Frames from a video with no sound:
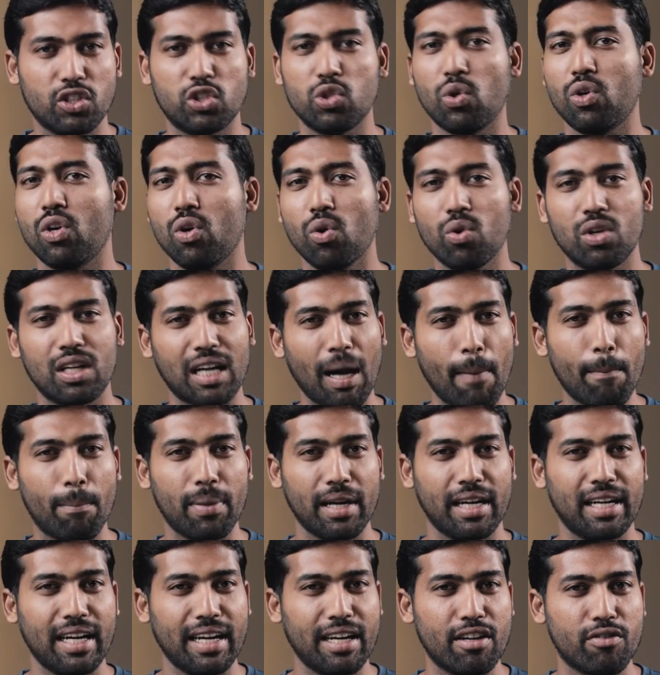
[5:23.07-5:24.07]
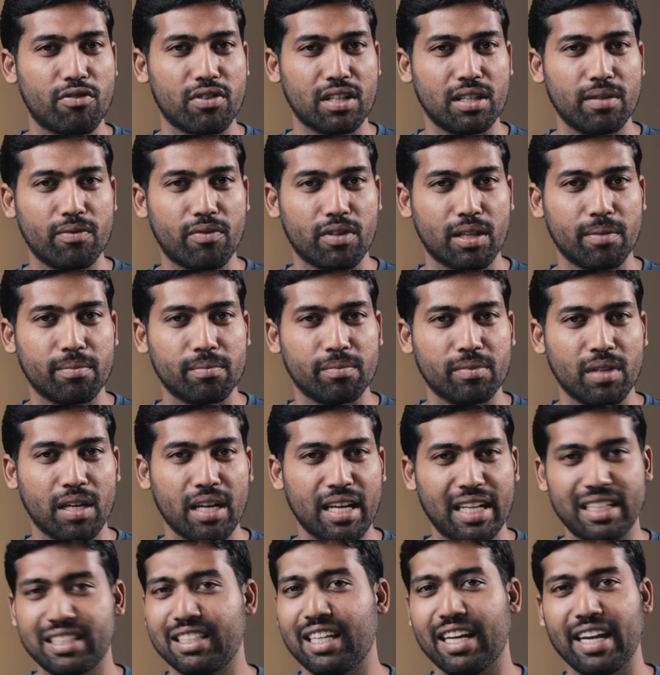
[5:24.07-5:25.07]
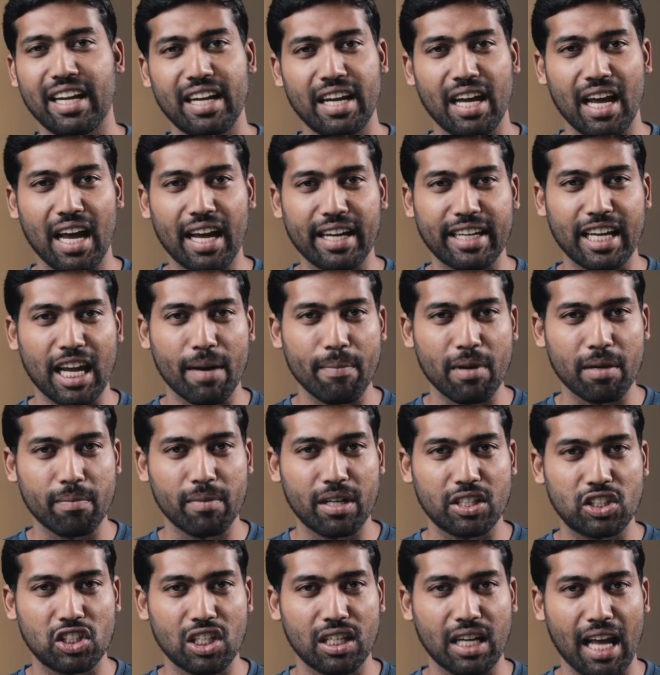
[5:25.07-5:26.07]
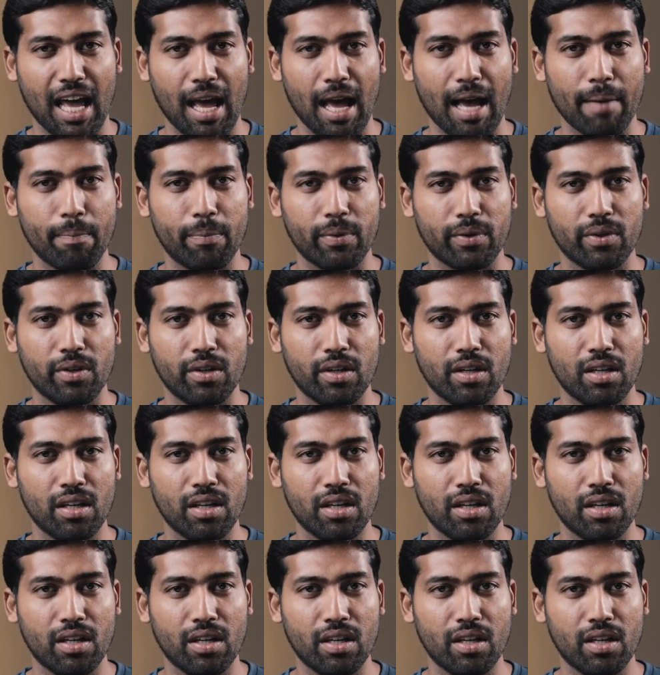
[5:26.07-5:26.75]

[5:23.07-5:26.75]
should look completely different from, say, a gaming merchant app